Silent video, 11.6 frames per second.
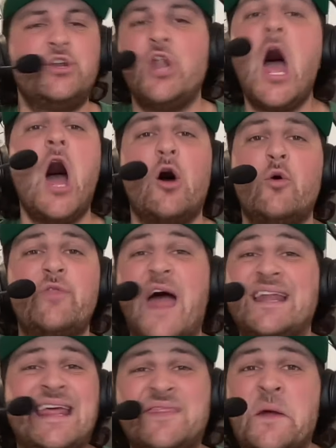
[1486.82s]
know
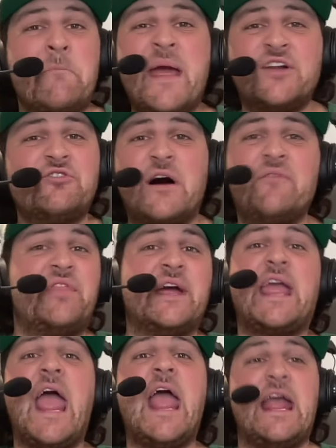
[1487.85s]
that in the middle of
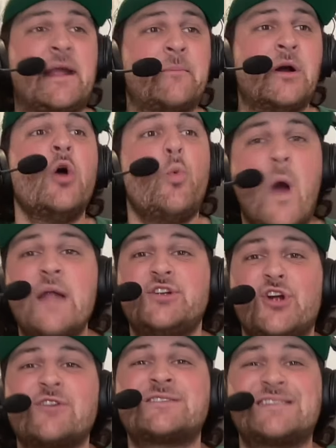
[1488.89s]
the game,
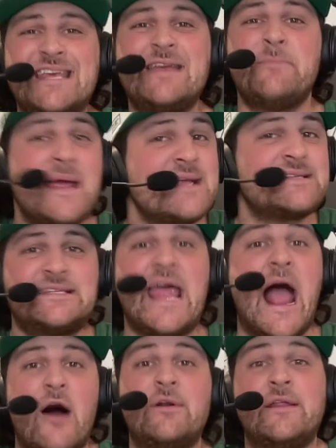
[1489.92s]
when your team is
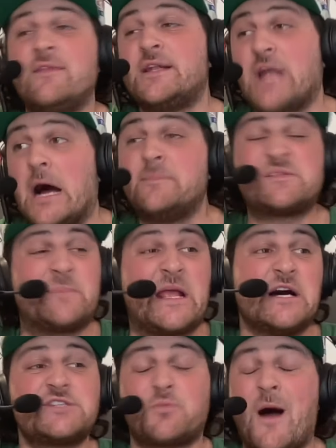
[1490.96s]
down in the dumps
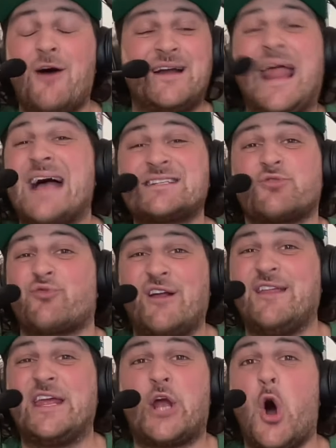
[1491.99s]
because, well, it hasn't
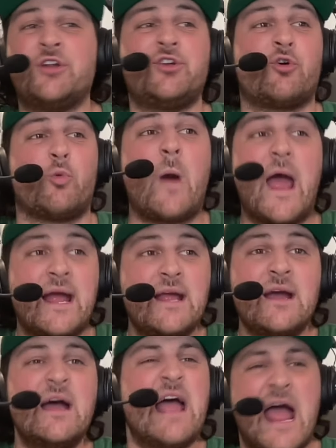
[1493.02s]
really gone your
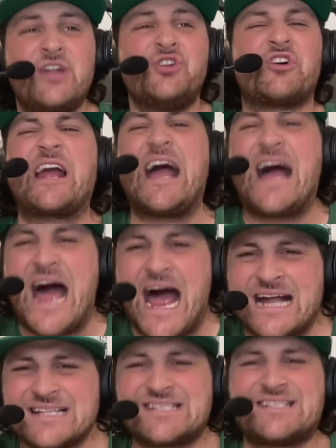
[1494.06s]
way, and you're
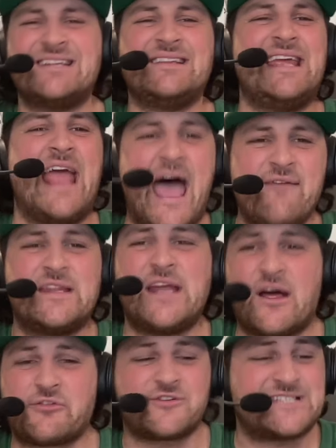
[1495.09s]
constantly having
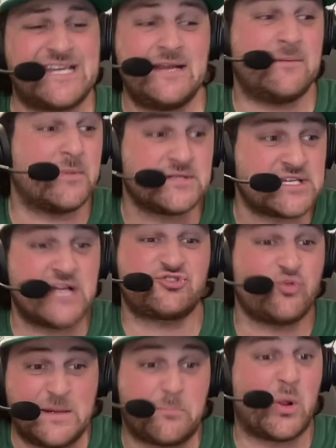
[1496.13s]
the other team
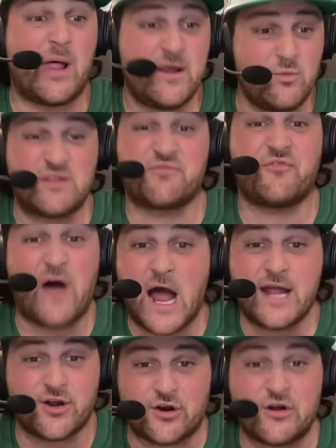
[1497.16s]
essentially play with
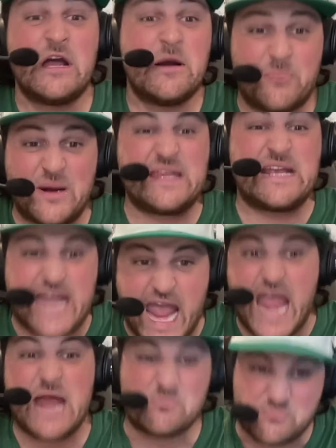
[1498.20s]
fire, but you
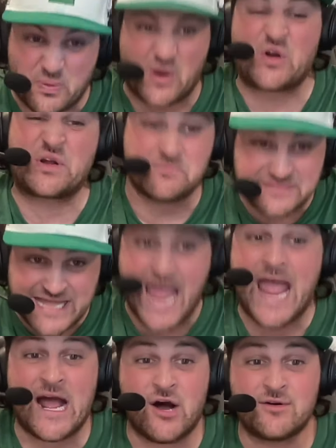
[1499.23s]
can't burn them
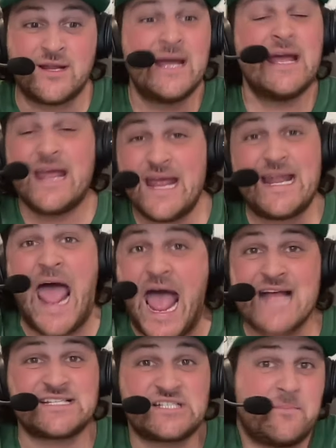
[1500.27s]
down, it
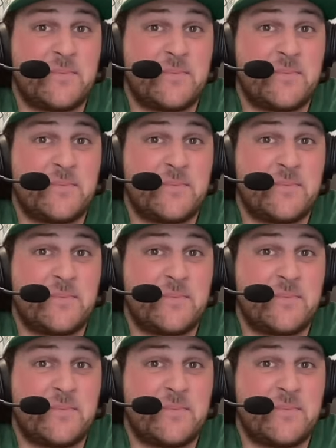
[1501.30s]
has